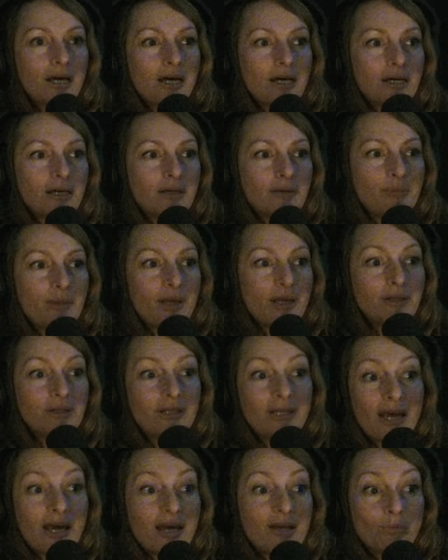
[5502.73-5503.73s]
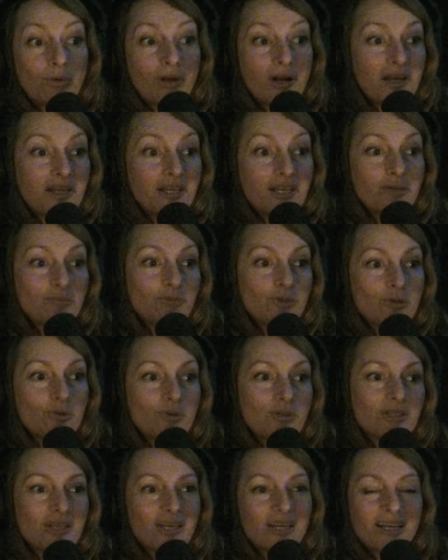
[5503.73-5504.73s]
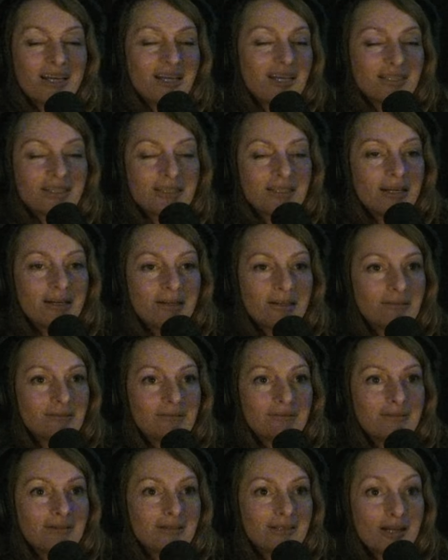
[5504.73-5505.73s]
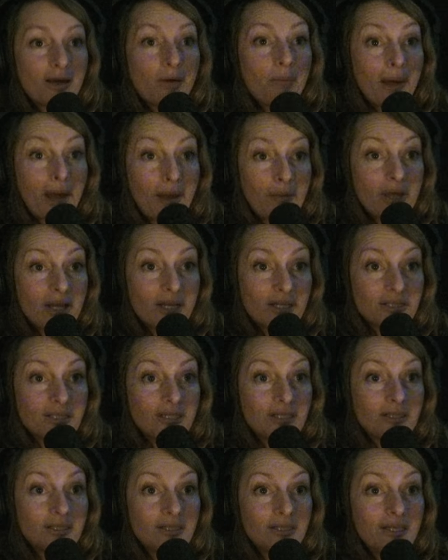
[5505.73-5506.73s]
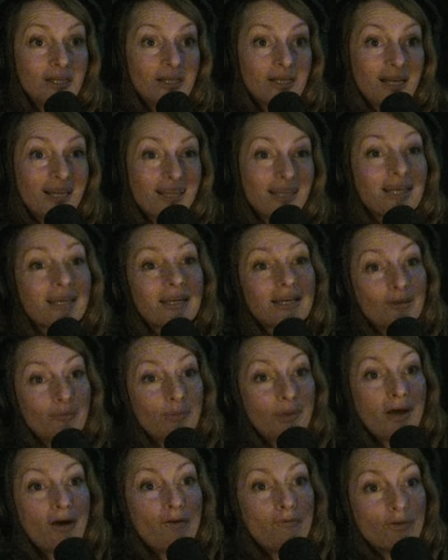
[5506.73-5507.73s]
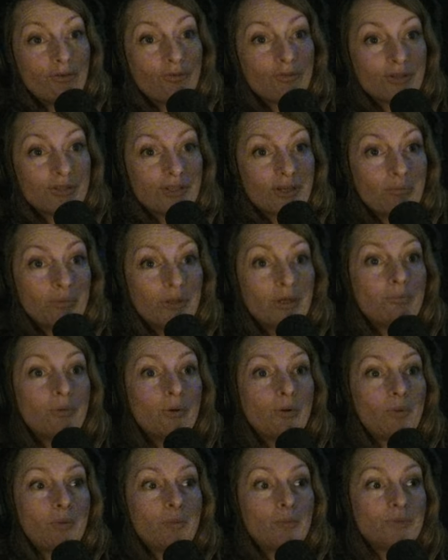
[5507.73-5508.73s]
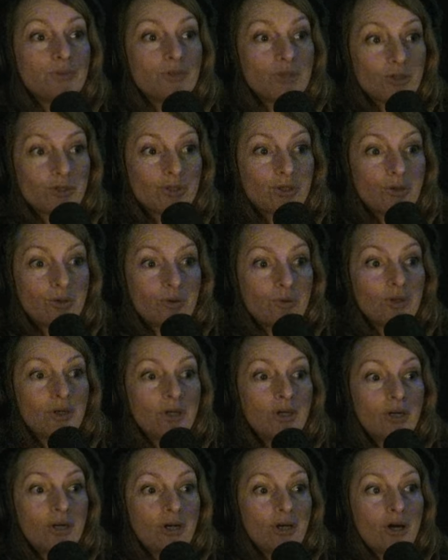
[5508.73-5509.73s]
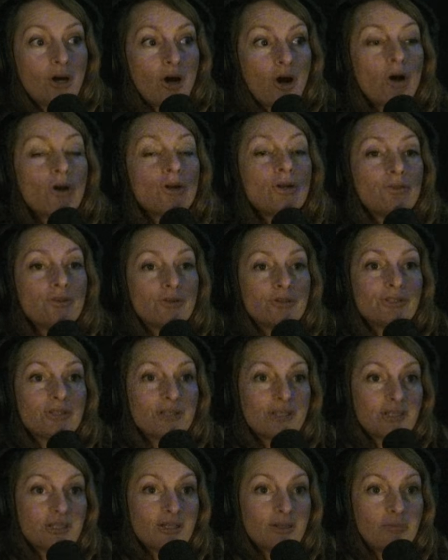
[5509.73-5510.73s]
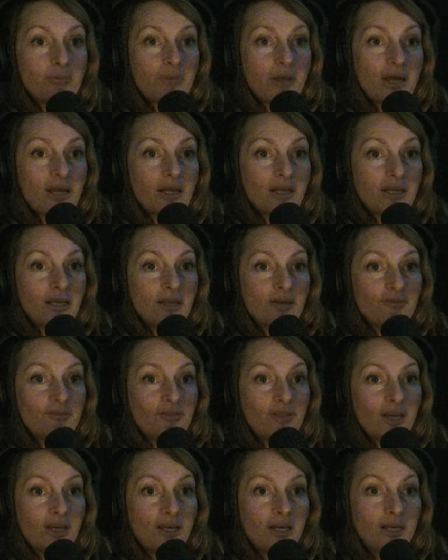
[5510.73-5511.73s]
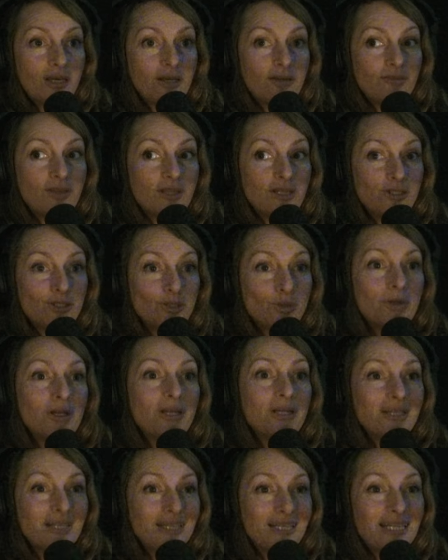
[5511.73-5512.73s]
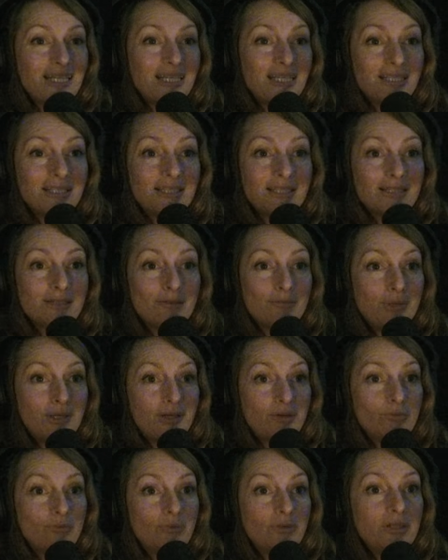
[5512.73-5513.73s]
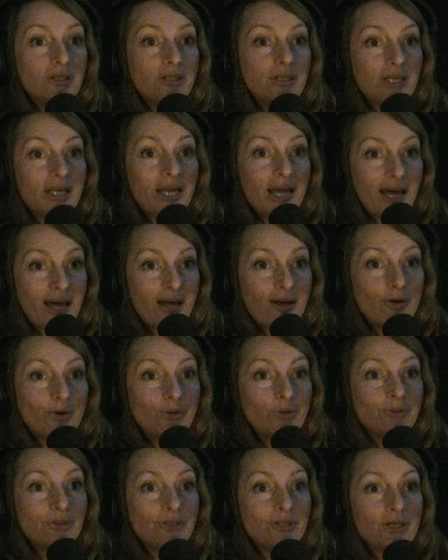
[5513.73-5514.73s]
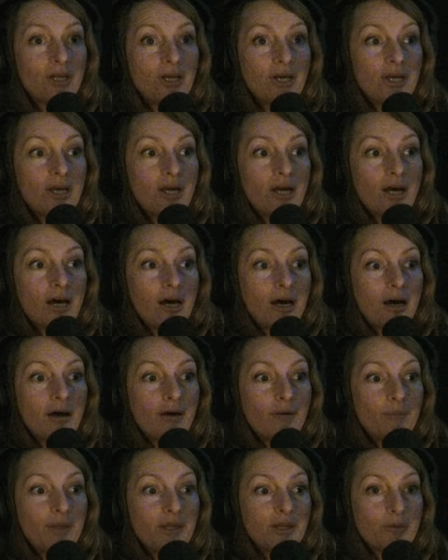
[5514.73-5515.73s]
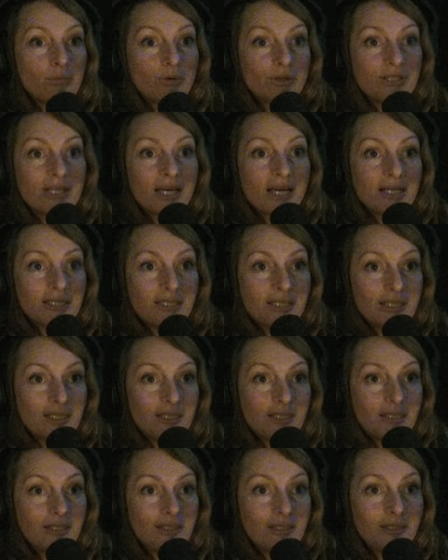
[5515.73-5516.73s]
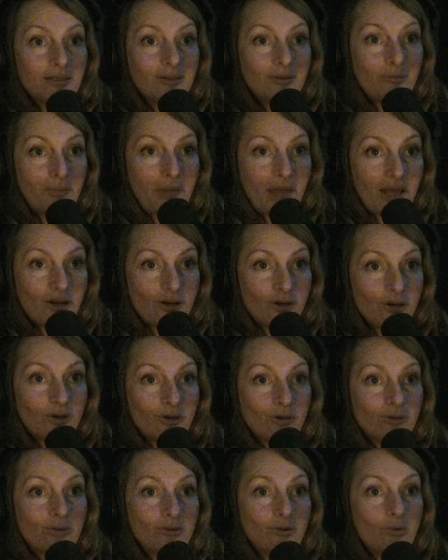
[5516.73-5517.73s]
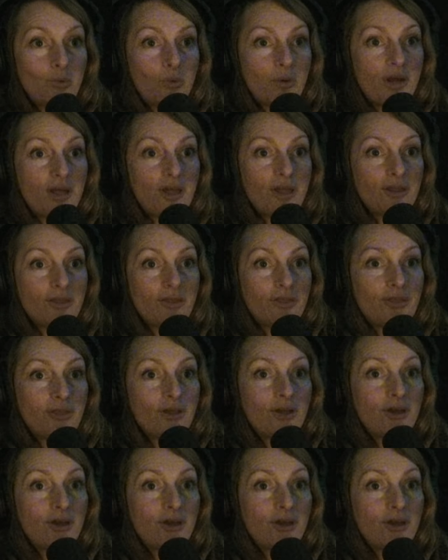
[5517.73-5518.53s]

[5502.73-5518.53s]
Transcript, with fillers: Um, and yeah, and what I came to was like, uh, it's not it's not my medicine. Mm-hmm. I think it can be helpful for some people. It's also hard on their system, and if they if they do it, it needs to be really held um, in a protected manner with,